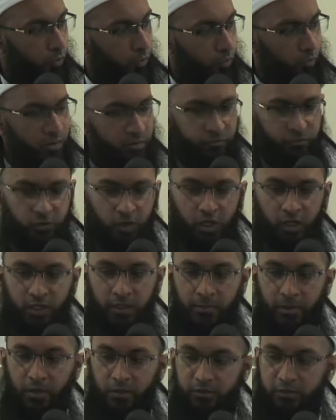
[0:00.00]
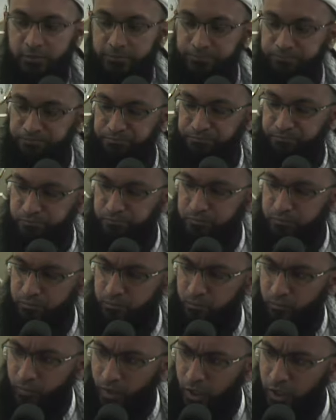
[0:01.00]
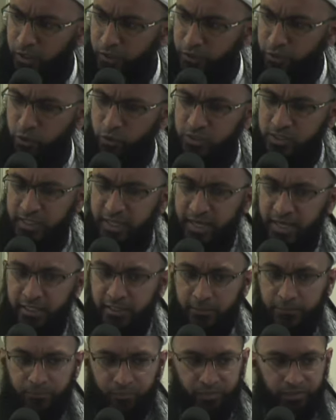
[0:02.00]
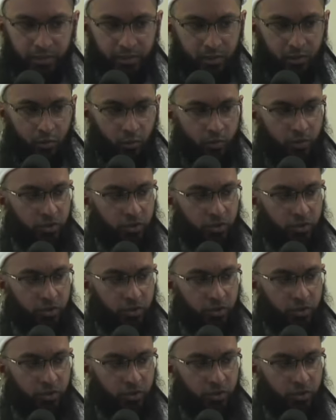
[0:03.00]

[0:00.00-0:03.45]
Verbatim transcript: we have talked about on Tuesday night,